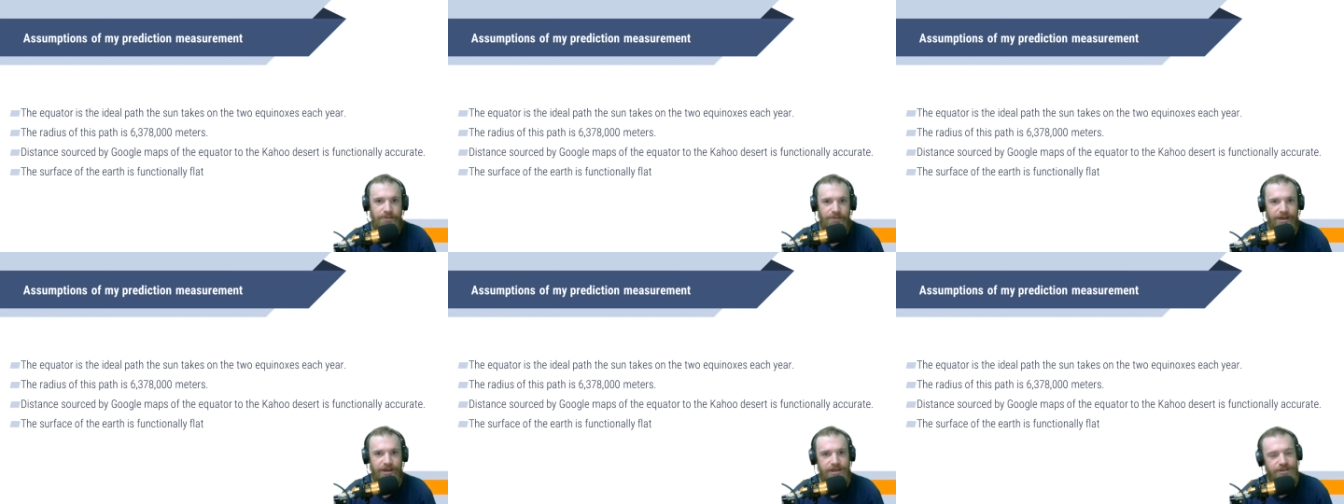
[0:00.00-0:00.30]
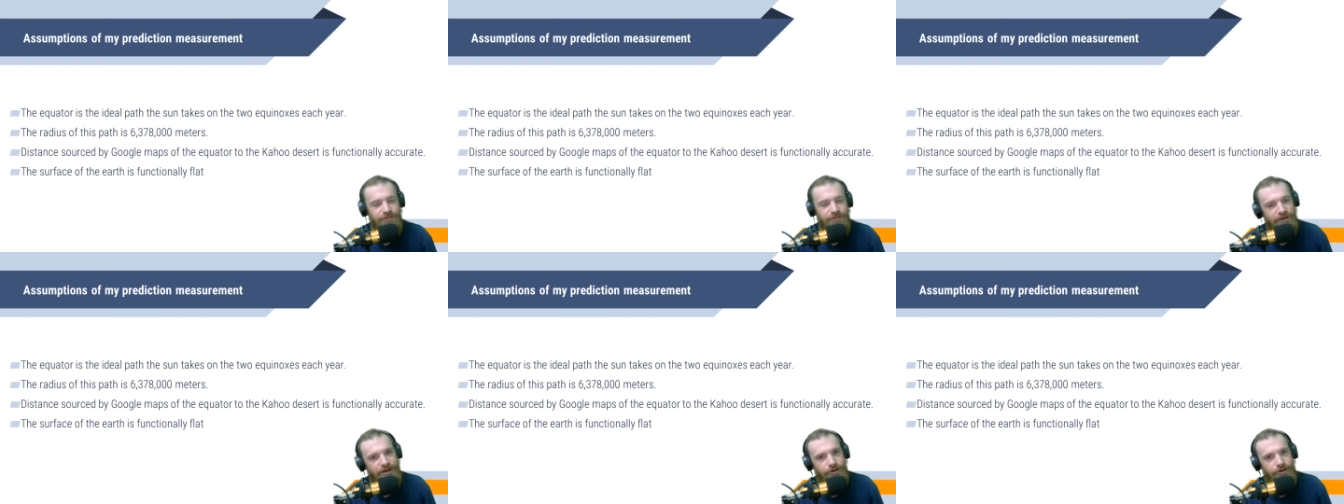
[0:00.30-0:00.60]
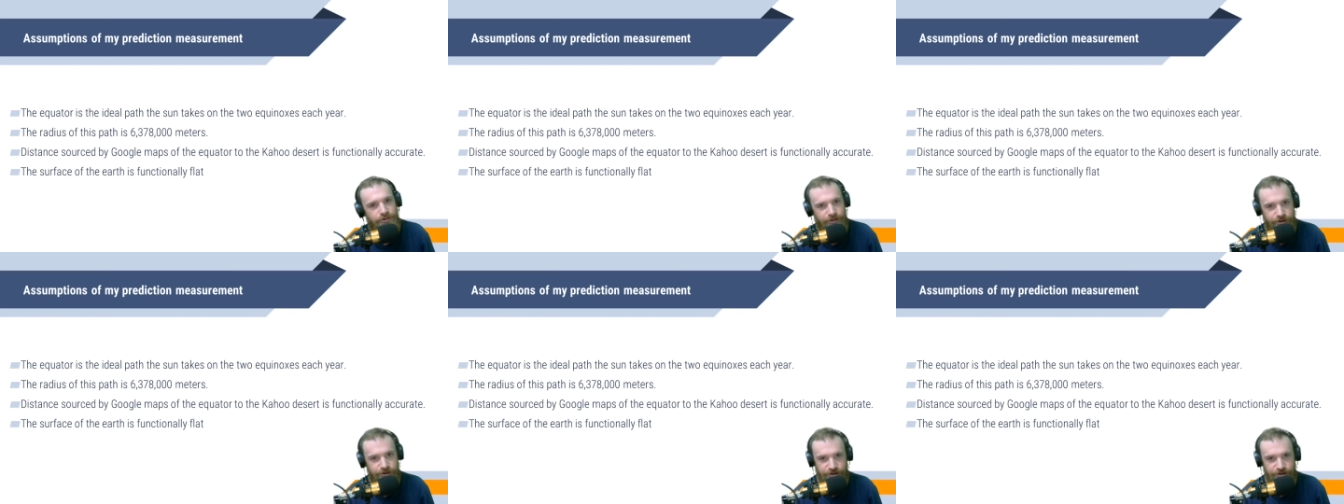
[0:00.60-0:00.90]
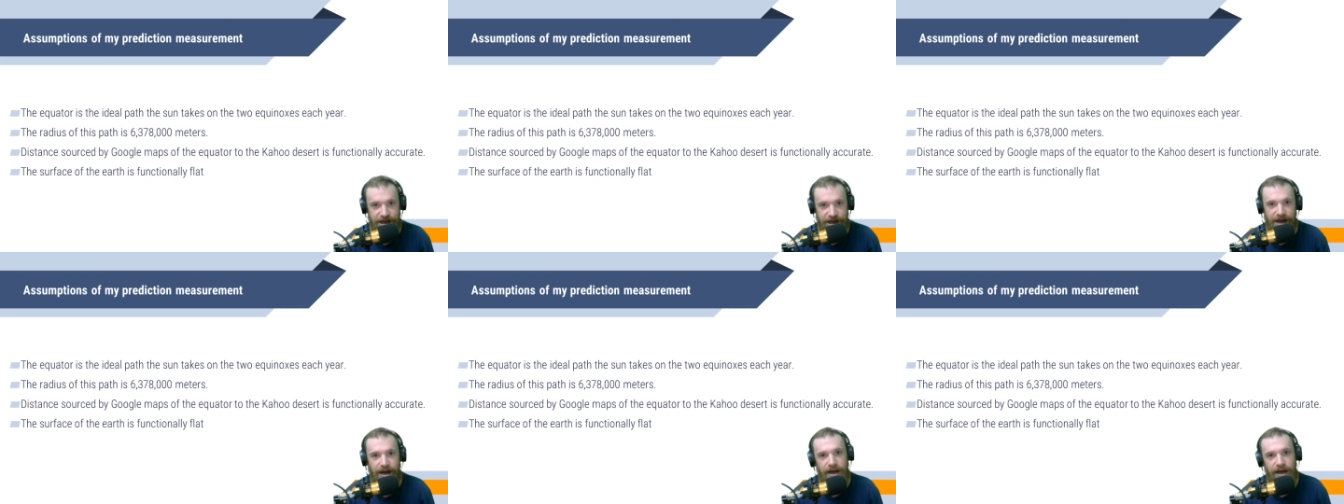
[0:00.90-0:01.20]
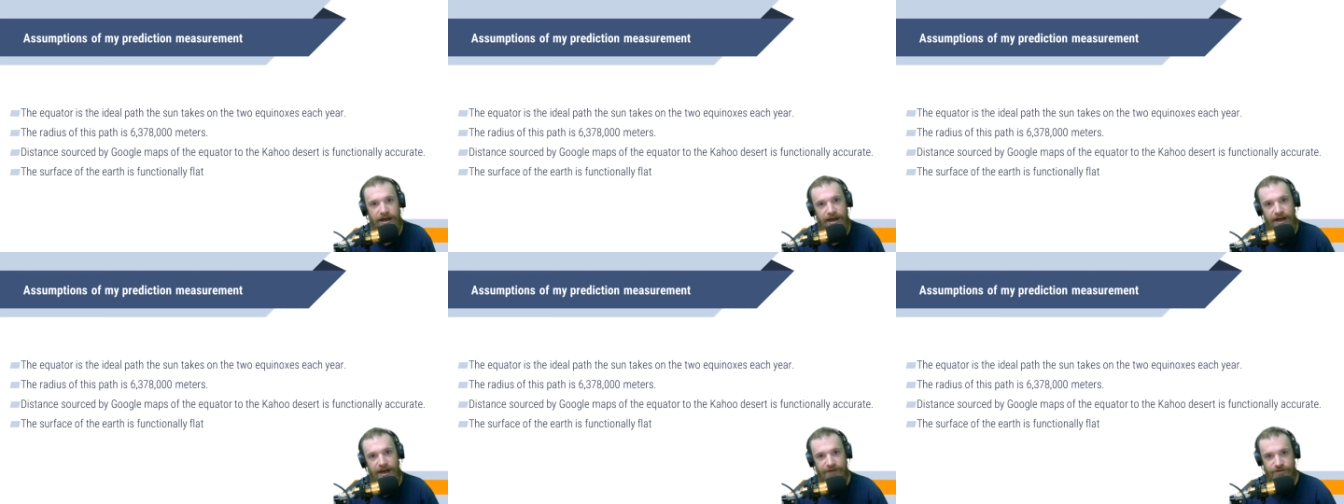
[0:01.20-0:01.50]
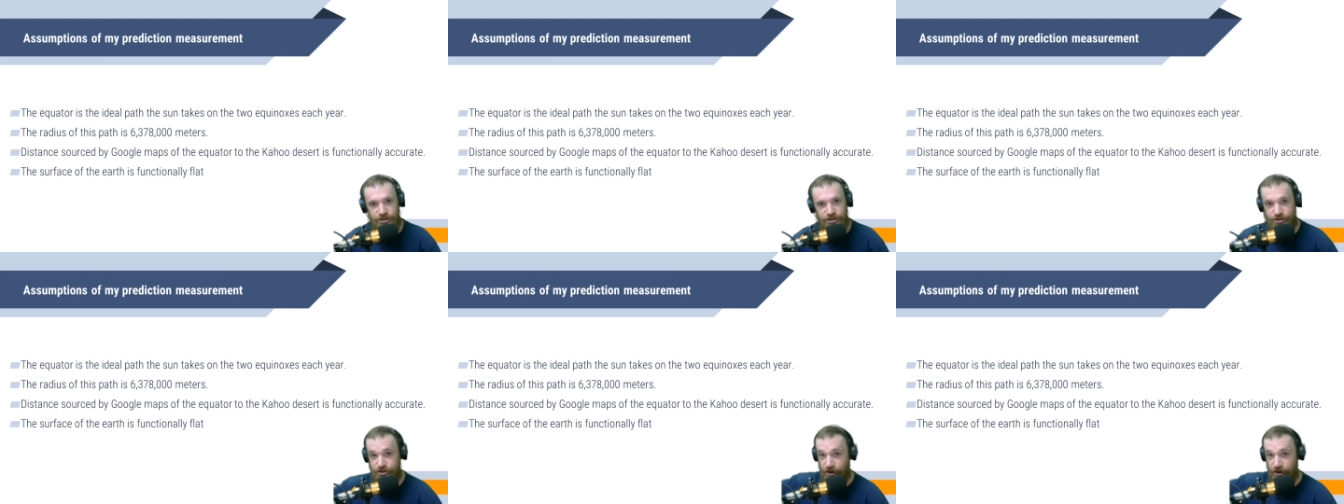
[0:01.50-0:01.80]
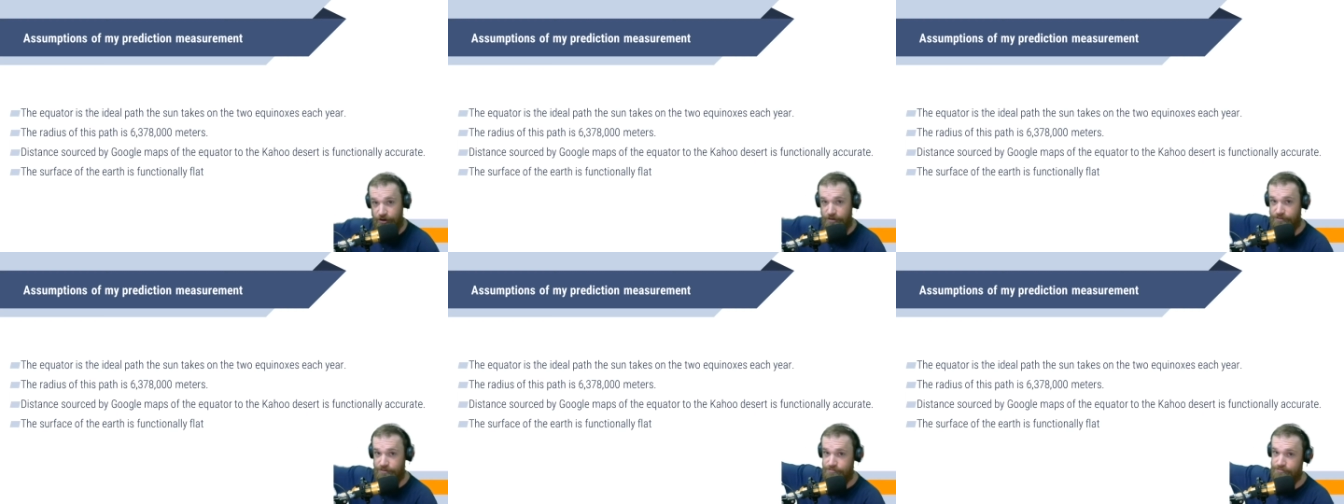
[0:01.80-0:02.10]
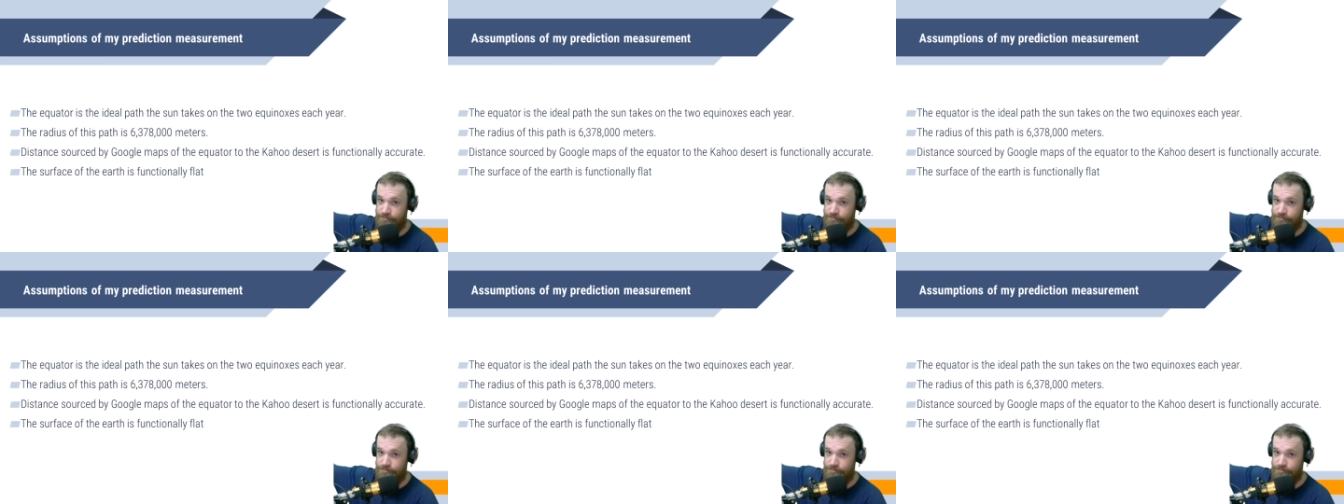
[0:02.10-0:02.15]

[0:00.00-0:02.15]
Because if I don't use that, I'm going to have to start